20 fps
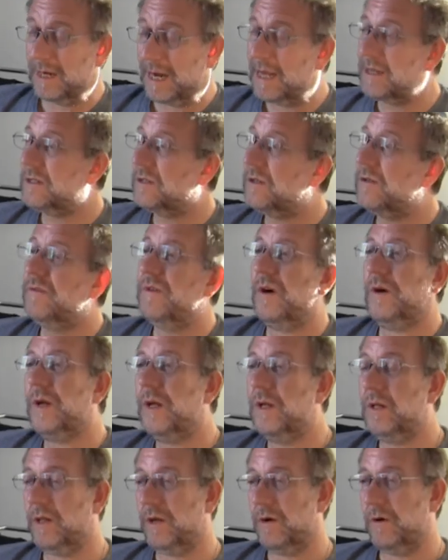It has two very
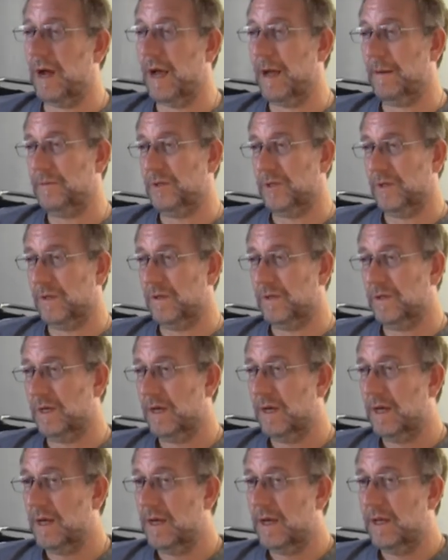clear options.
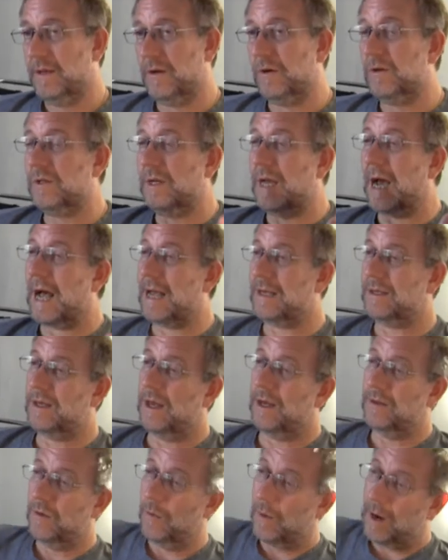There's
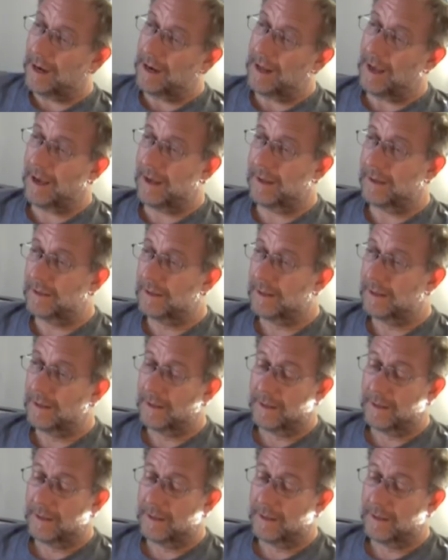Gaza on the one hand.